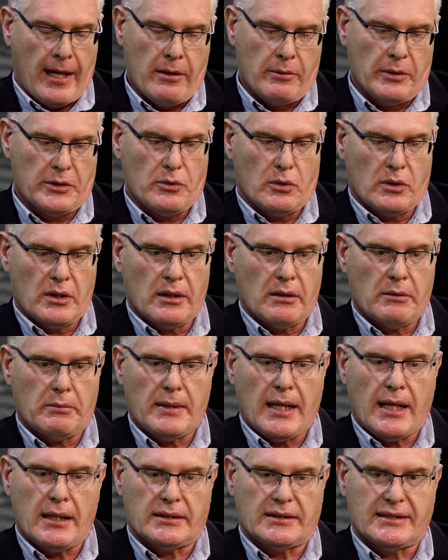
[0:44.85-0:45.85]
We're talking
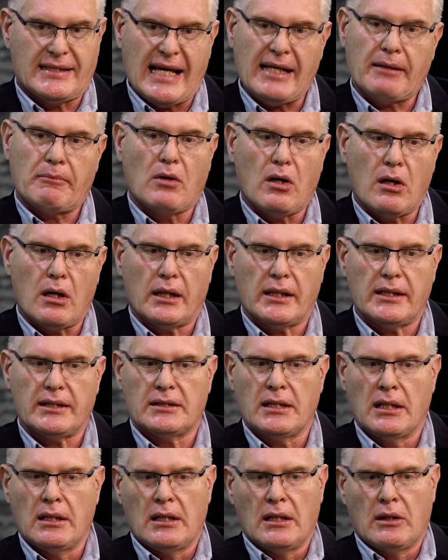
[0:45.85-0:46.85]
about debt
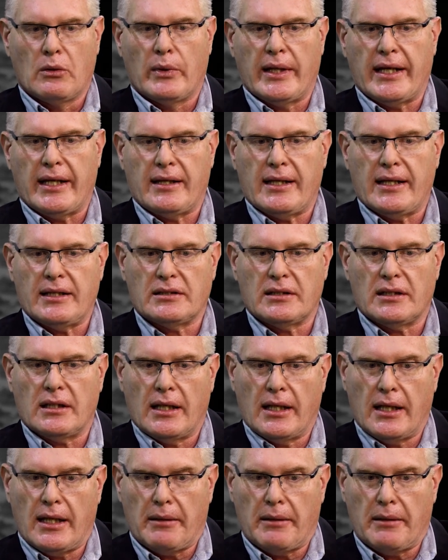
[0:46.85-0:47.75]
markets where there's a